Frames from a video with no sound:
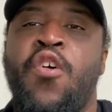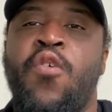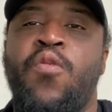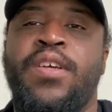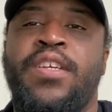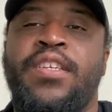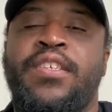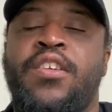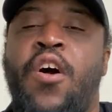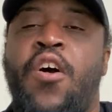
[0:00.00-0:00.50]

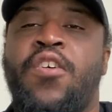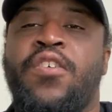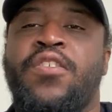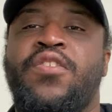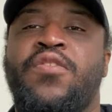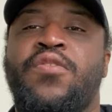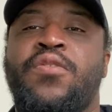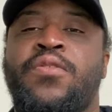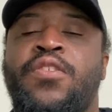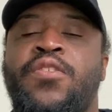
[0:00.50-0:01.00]
We
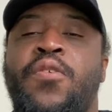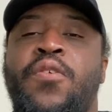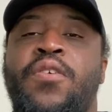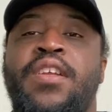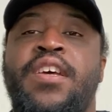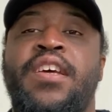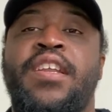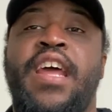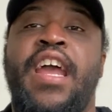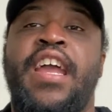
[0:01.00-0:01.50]
also
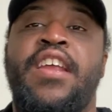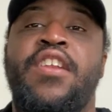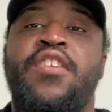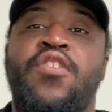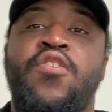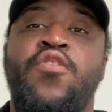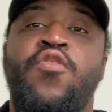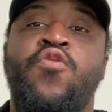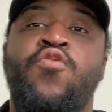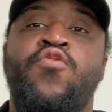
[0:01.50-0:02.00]
started a
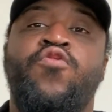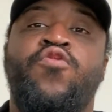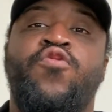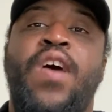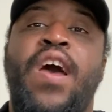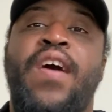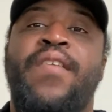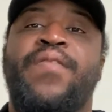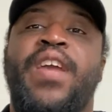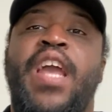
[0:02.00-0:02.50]
new
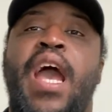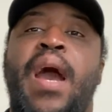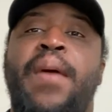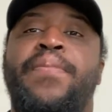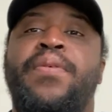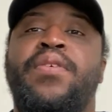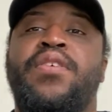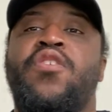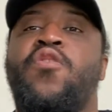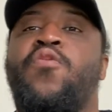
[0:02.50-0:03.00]
draft
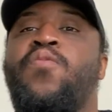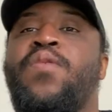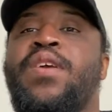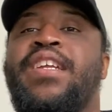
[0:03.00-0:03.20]
capital.